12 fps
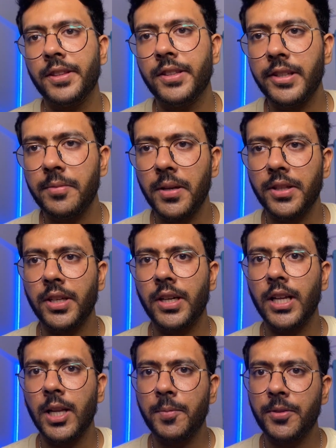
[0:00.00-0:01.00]
This method
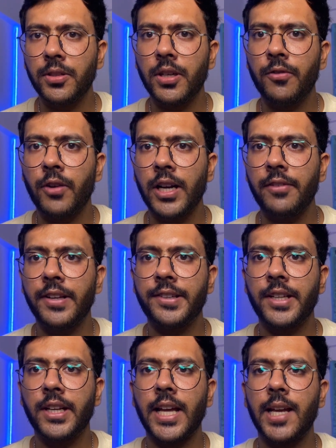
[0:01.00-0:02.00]
helps you avoid
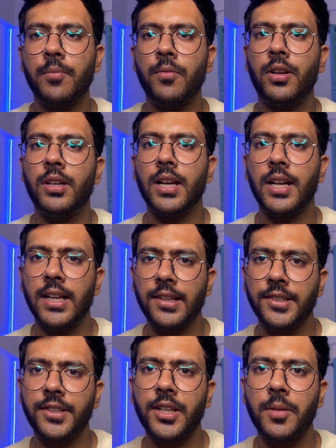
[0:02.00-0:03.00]
wasting time on
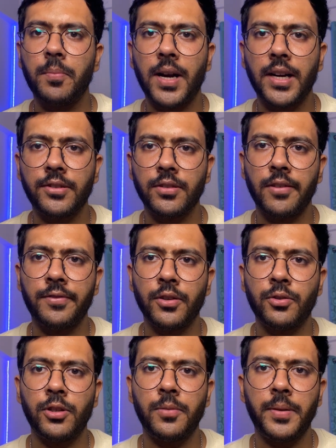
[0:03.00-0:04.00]
unnecessary parts of your
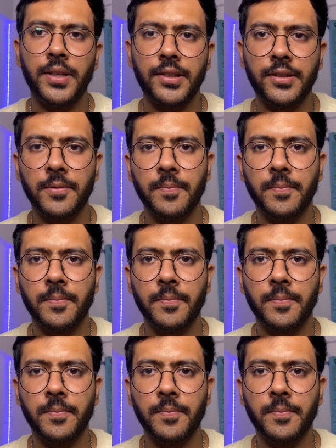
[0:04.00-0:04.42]
code base.